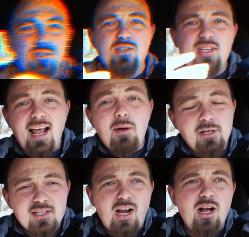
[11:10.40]
So today I
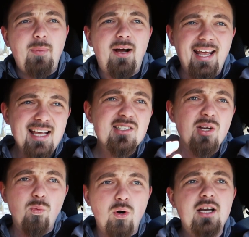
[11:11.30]
want to talk about, is
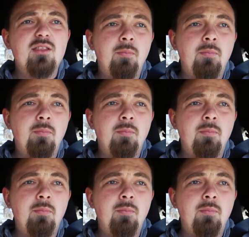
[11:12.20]
it worth